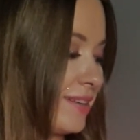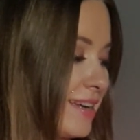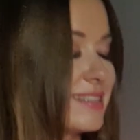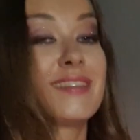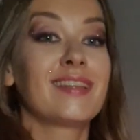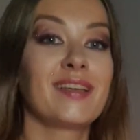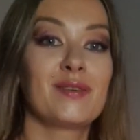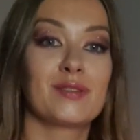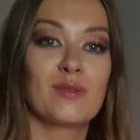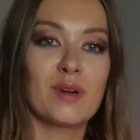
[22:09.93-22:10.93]
right, guys,
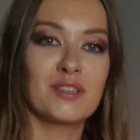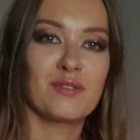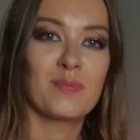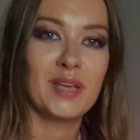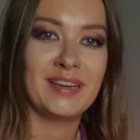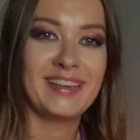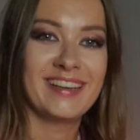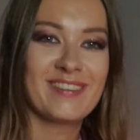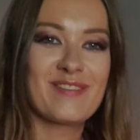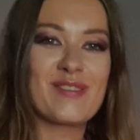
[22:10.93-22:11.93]
thank you so much for being
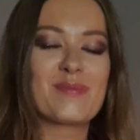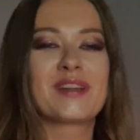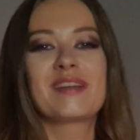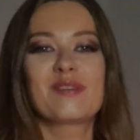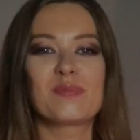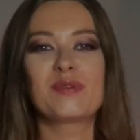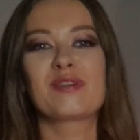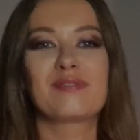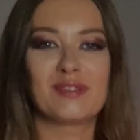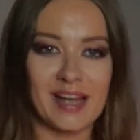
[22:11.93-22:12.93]
here, for bringing your
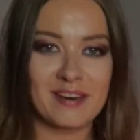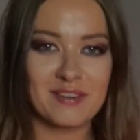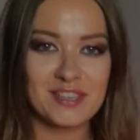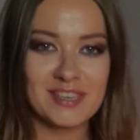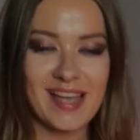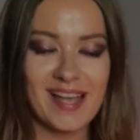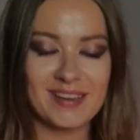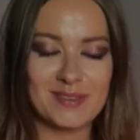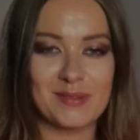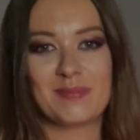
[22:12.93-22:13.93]
beautiful energy,
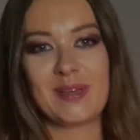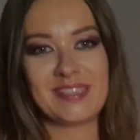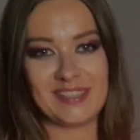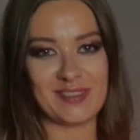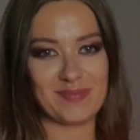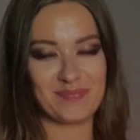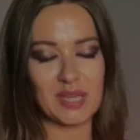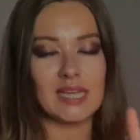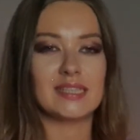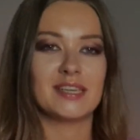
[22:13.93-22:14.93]
and all the best to you.
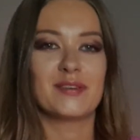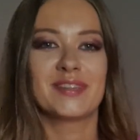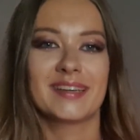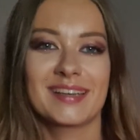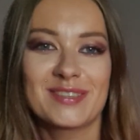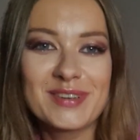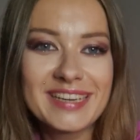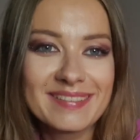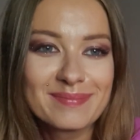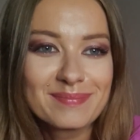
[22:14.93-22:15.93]
And I see you in the next
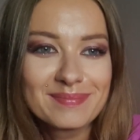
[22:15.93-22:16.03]
reading.